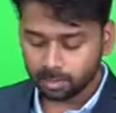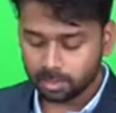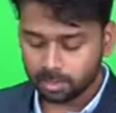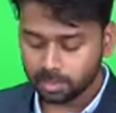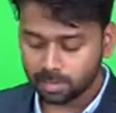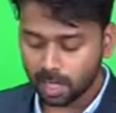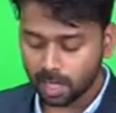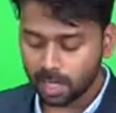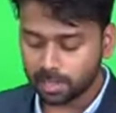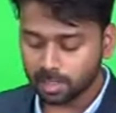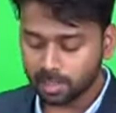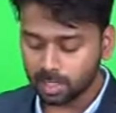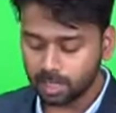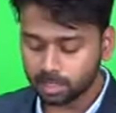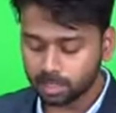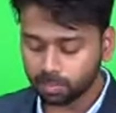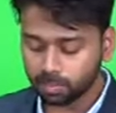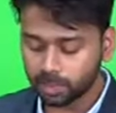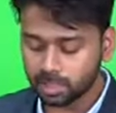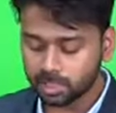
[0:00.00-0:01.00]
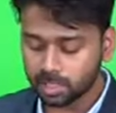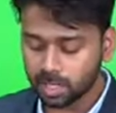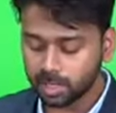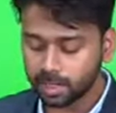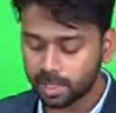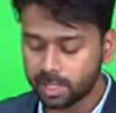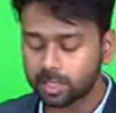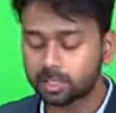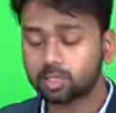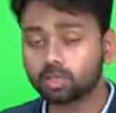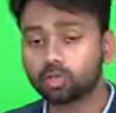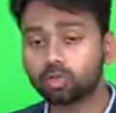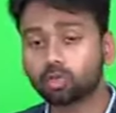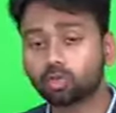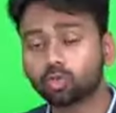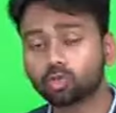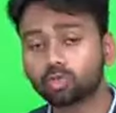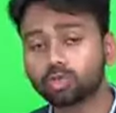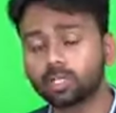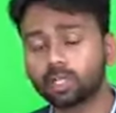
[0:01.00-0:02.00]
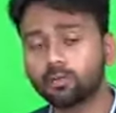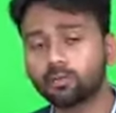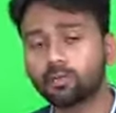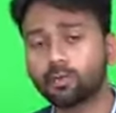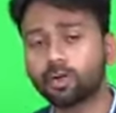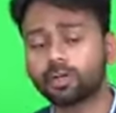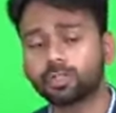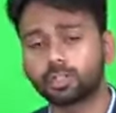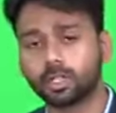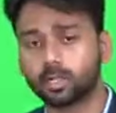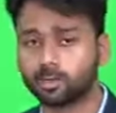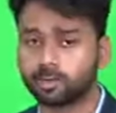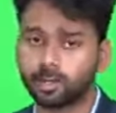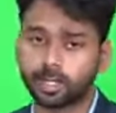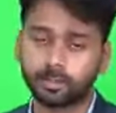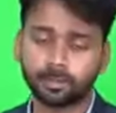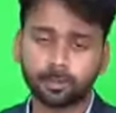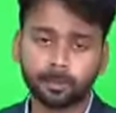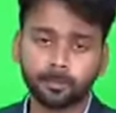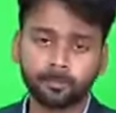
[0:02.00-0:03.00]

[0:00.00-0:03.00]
channels which are exclusive for children.